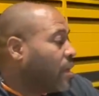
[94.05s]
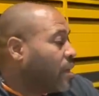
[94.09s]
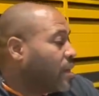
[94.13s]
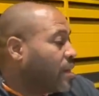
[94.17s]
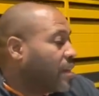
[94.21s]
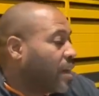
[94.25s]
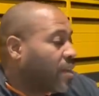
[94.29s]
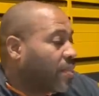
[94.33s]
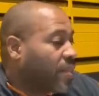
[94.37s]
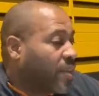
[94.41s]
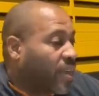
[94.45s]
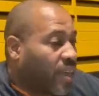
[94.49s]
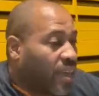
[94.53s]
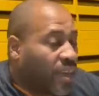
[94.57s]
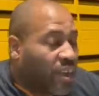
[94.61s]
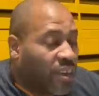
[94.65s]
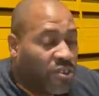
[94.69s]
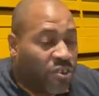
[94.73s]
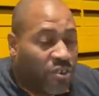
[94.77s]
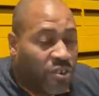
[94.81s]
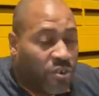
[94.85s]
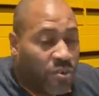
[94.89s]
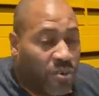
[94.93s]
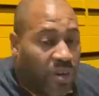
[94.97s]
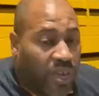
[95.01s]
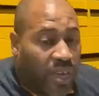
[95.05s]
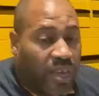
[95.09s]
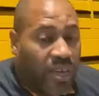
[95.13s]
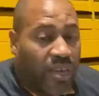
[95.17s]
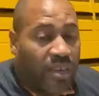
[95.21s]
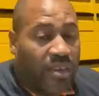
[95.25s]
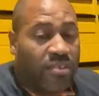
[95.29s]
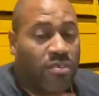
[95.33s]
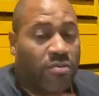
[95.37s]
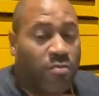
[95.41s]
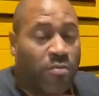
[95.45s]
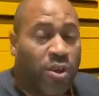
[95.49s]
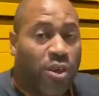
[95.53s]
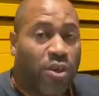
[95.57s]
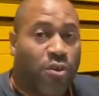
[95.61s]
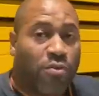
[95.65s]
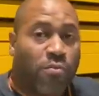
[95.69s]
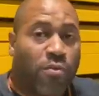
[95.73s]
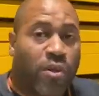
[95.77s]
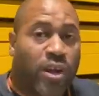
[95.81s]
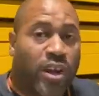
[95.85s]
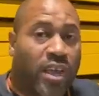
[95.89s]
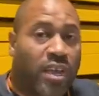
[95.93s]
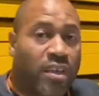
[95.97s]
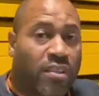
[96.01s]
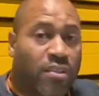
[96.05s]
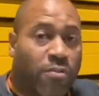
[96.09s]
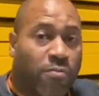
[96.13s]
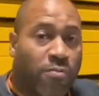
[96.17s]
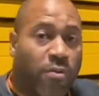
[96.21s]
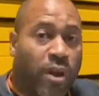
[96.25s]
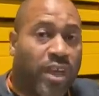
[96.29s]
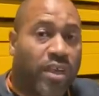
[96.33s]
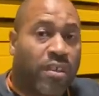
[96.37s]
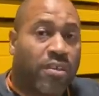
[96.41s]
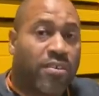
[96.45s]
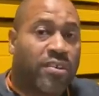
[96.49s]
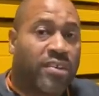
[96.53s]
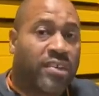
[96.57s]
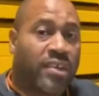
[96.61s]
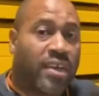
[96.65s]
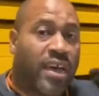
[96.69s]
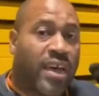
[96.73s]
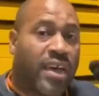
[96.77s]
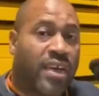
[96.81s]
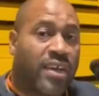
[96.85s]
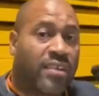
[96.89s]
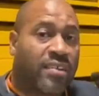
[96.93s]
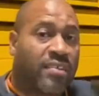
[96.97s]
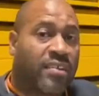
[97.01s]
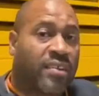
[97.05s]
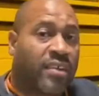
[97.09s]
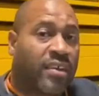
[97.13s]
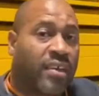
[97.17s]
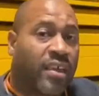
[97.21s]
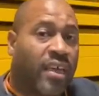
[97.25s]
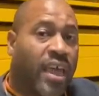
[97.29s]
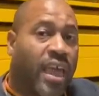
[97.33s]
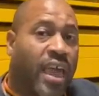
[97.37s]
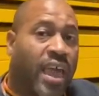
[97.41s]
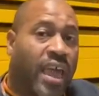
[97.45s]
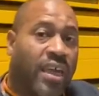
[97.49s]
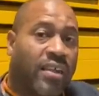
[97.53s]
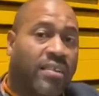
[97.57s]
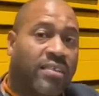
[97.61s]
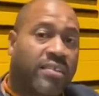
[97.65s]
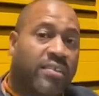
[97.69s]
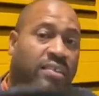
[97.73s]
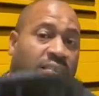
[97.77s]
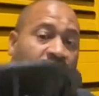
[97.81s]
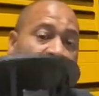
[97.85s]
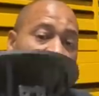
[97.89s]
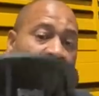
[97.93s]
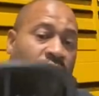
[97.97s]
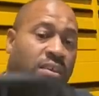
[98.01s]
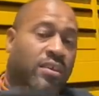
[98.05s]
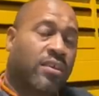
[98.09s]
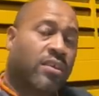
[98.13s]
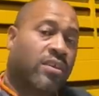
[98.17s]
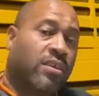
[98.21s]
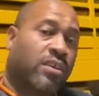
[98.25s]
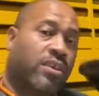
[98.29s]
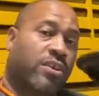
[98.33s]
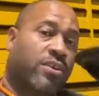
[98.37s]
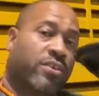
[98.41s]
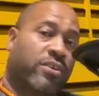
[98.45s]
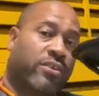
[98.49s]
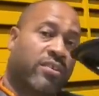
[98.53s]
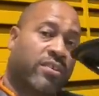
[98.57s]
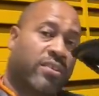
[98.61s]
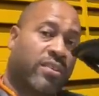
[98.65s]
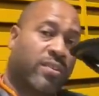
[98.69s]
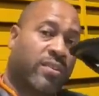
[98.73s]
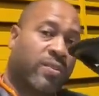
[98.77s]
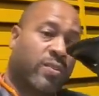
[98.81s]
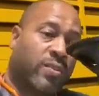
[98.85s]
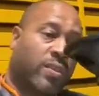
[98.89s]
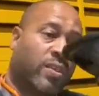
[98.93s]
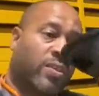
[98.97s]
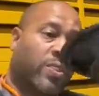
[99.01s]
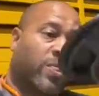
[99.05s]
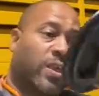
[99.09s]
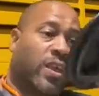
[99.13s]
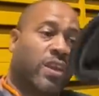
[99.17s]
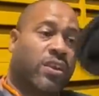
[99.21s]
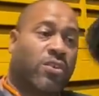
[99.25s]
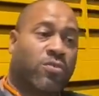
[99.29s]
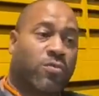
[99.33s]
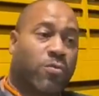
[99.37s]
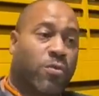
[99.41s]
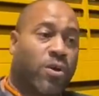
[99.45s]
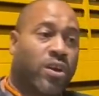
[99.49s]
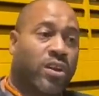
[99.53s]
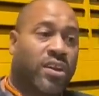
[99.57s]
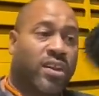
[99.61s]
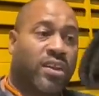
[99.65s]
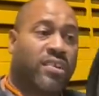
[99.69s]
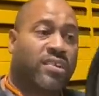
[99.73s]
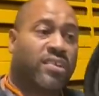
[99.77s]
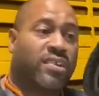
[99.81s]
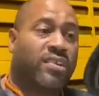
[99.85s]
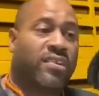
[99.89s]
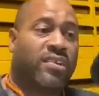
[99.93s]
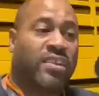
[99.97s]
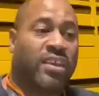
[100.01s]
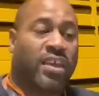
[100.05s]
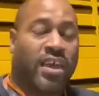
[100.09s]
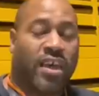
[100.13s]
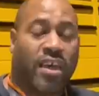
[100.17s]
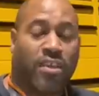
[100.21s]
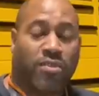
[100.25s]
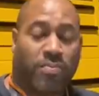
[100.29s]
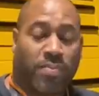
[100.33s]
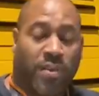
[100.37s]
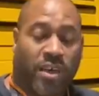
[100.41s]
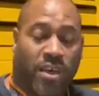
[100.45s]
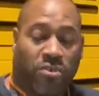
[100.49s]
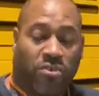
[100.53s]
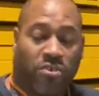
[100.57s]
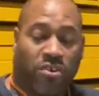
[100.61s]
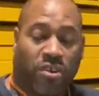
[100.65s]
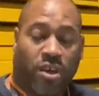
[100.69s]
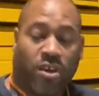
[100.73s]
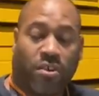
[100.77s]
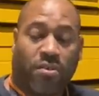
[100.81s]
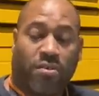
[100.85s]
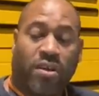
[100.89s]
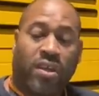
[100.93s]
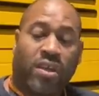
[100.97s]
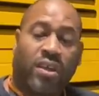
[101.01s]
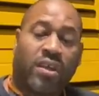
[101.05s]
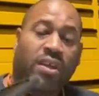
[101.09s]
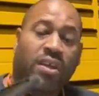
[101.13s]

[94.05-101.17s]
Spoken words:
Now the issue is when you're running the regular size 8s, here's the thinnest one, this is the SPL Show,